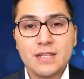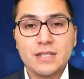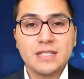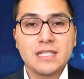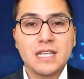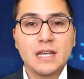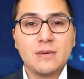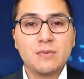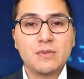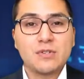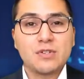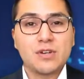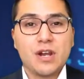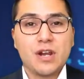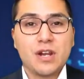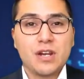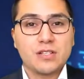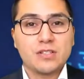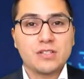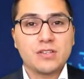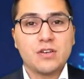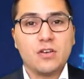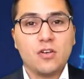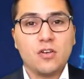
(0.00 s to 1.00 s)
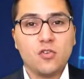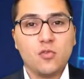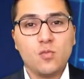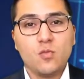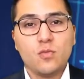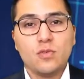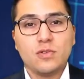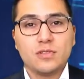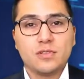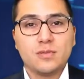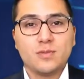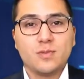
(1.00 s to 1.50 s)
And this type of trading is
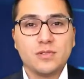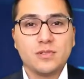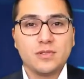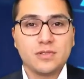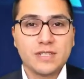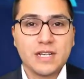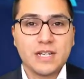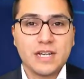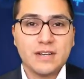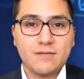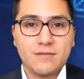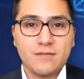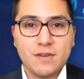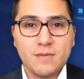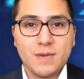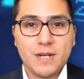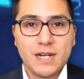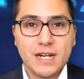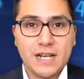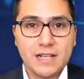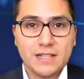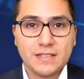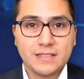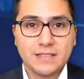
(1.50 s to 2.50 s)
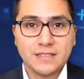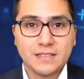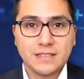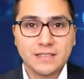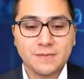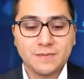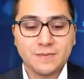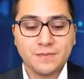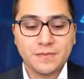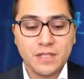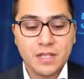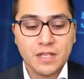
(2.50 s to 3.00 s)
called multiple time frame
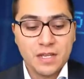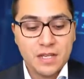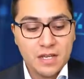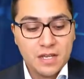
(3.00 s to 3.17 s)
analysis.